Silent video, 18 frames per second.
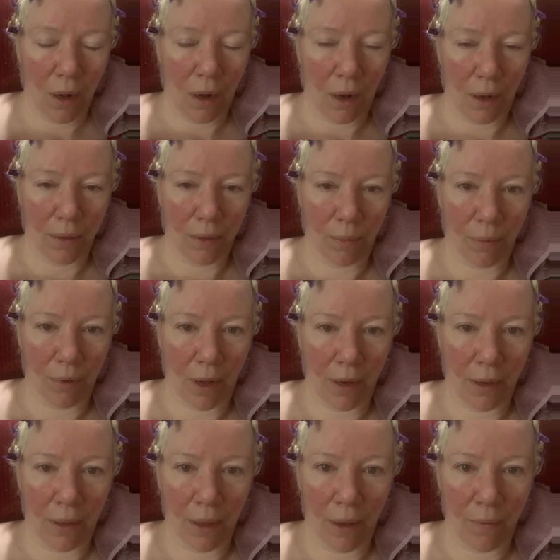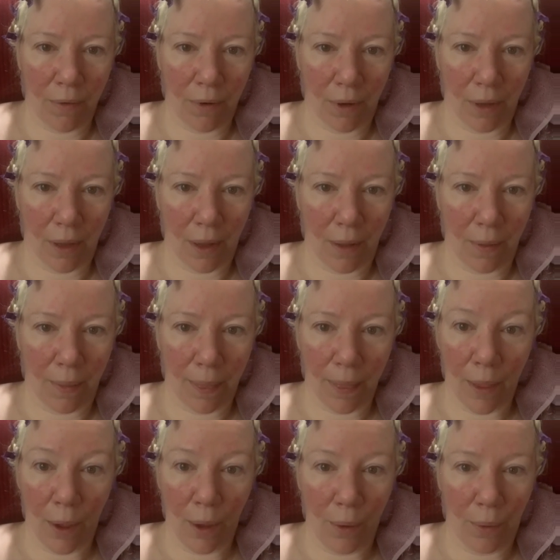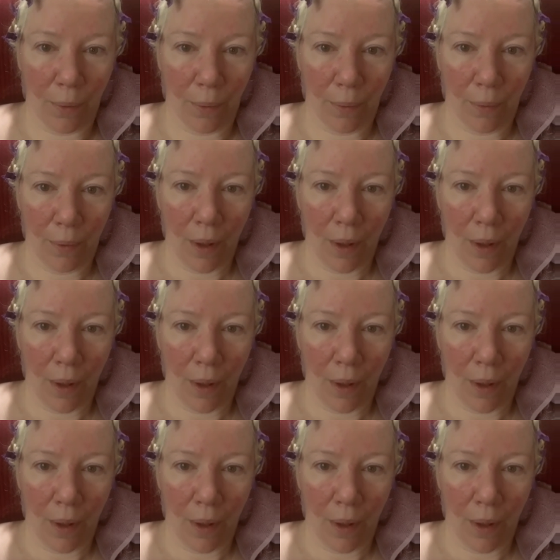on the planet ever again. No.